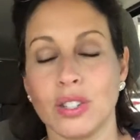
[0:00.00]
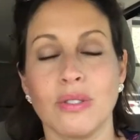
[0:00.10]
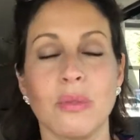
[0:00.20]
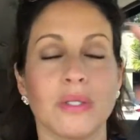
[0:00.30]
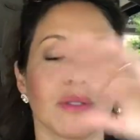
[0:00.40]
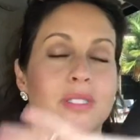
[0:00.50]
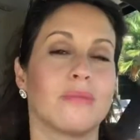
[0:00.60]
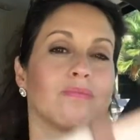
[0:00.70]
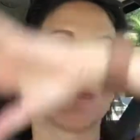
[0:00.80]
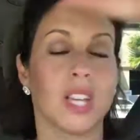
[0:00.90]
So there were just
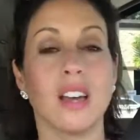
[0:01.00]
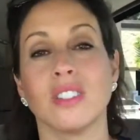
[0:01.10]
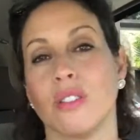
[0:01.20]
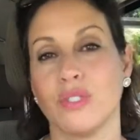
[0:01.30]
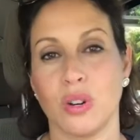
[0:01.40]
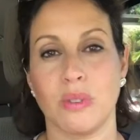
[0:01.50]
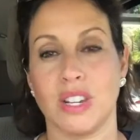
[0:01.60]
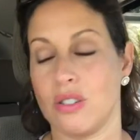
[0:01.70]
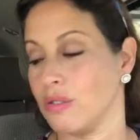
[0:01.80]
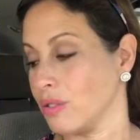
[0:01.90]
tons of
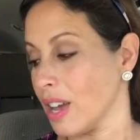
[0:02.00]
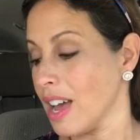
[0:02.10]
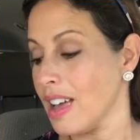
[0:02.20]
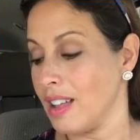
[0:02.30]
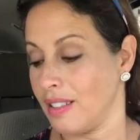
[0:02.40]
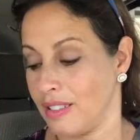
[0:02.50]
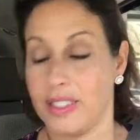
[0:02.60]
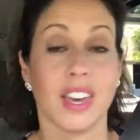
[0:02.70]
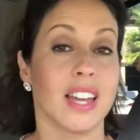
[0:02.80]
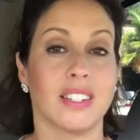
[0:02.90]
Doritos
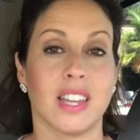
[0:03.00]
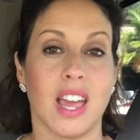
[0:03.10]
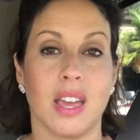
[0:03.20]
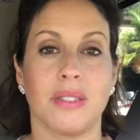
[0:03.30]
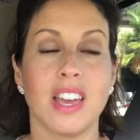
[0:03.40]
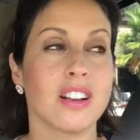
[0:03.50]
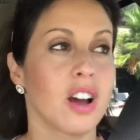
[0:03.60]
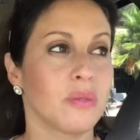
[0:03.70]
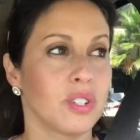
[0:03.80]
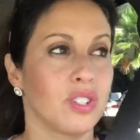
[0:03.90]
that day. Thank
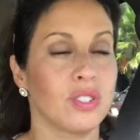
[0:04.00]
God we